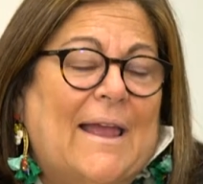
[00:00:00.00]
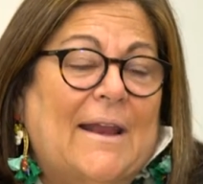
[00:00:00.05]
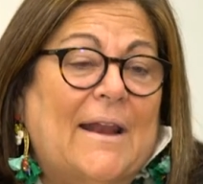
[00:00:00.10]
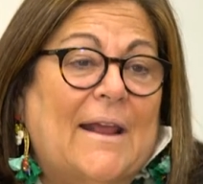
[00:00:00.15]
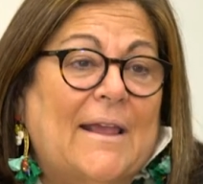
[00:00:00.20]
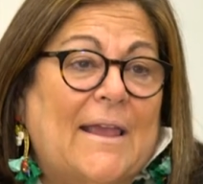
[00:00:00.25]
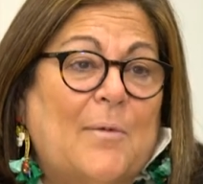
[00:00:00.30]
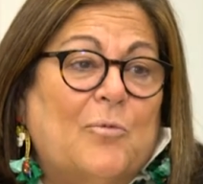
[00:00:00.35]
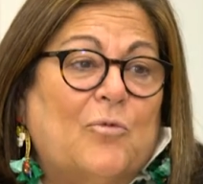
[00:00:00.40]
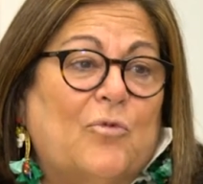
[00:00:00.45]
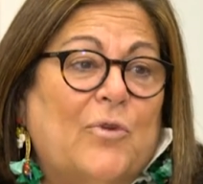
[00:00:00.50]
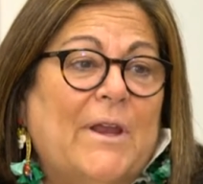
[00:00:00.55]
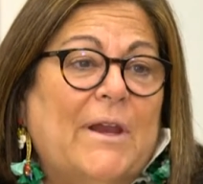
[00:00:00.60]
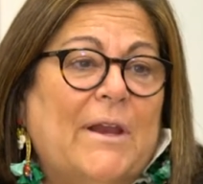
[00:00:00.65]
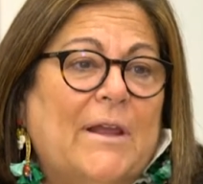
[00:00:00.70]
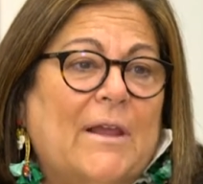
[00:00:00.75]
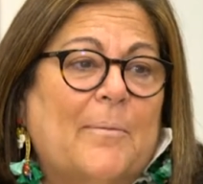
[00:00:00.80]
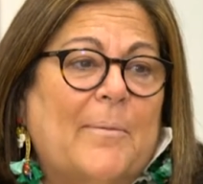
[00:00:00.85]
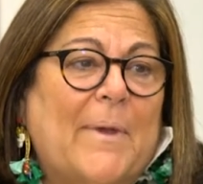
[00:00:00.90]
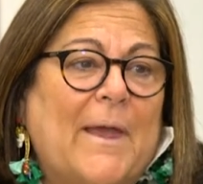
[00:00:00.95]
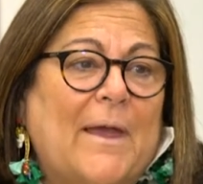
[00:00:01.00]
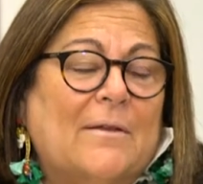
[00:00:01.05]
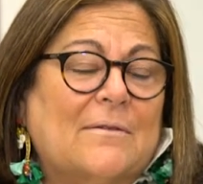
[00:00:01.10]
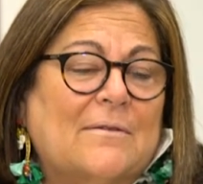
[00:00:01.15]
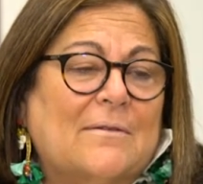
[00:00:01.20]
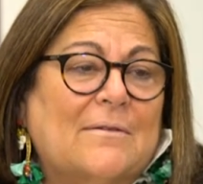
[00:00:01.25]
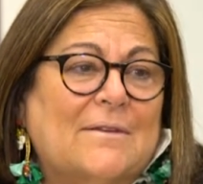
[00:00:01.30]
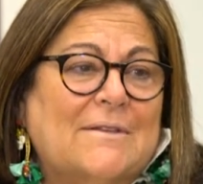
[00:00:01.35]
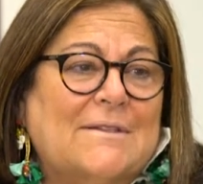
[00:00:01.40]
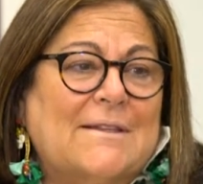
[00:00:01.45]
And I kept reading
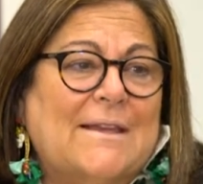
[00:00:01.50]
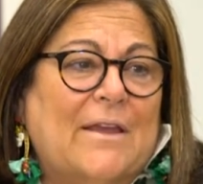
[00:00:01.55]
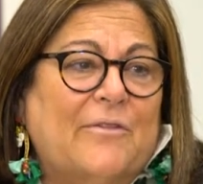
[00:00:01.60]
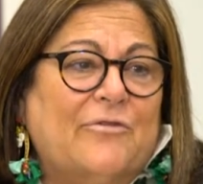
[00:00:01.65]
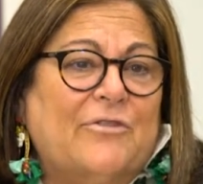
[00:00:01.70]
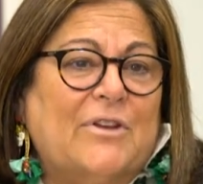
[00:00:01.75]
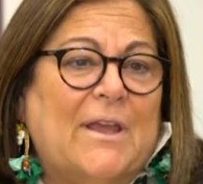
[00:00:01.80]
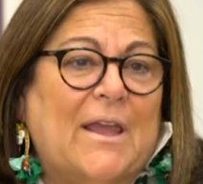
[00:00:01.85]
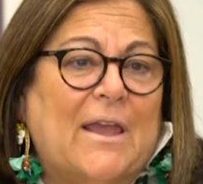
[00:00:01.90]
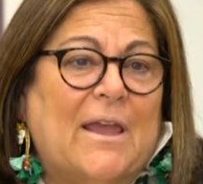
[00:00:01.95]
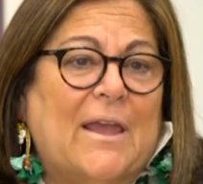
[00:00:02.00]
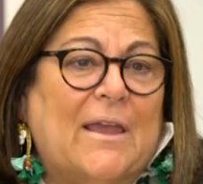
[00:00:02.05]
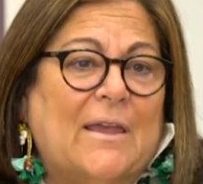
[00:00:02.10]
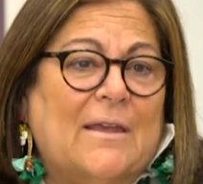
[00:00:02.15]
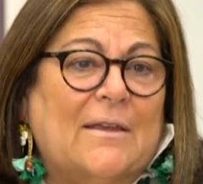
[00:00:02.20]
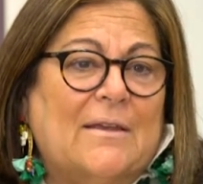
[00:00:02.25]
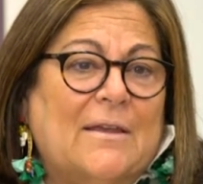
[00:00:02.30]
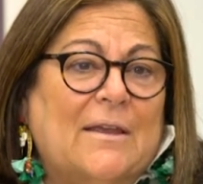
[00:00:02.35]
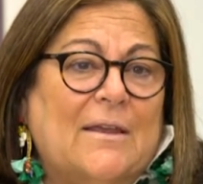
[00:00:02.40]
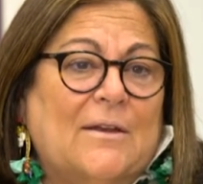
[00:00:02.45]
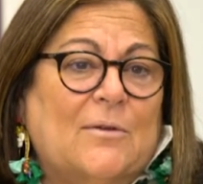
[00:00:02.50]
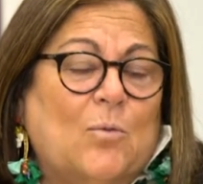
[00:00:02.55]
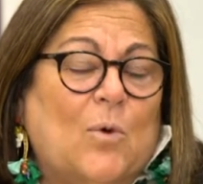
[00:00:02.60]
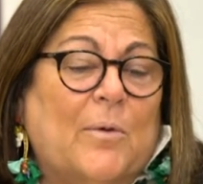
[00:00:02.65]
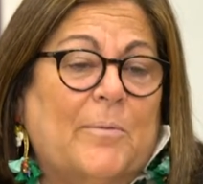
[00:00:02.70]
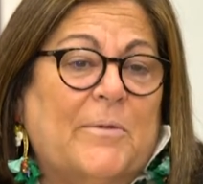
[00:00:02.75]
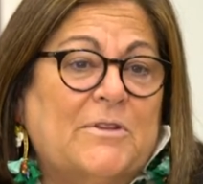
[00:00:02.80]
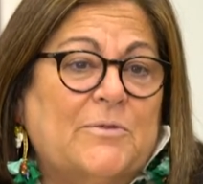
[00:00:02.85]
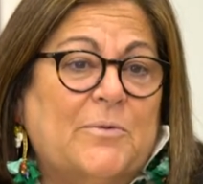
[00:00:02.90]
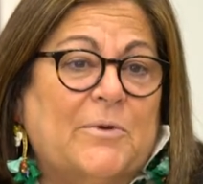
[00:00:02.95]
about the CFDA in
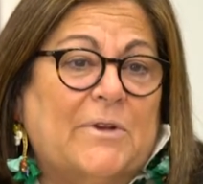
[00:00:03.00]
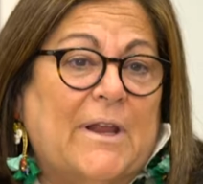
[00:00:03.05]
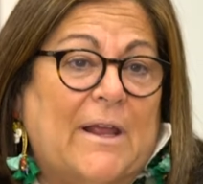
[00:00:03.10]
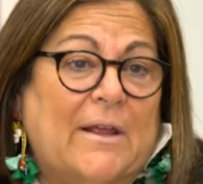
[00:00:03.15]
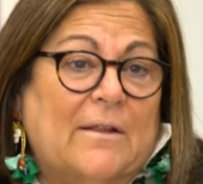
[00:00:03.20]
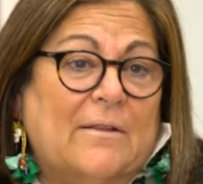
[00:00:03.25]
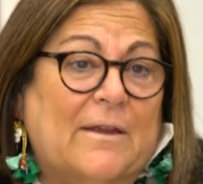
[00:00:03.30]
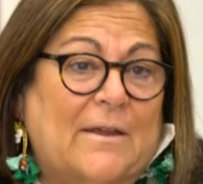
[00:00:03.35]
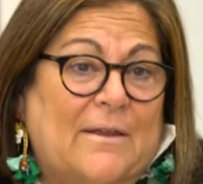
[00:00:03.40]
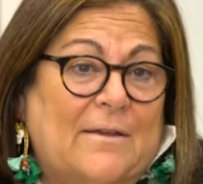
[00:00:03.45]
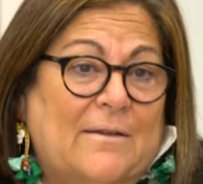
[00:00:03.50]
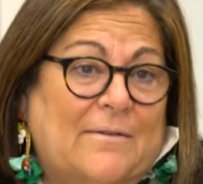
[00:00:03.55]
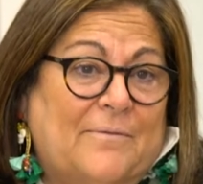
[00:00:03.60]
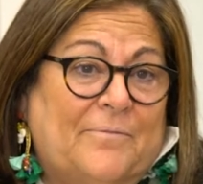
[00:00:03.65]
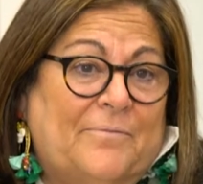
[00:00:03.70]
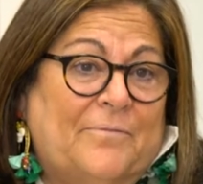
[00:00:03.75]
Women's Wear Daily,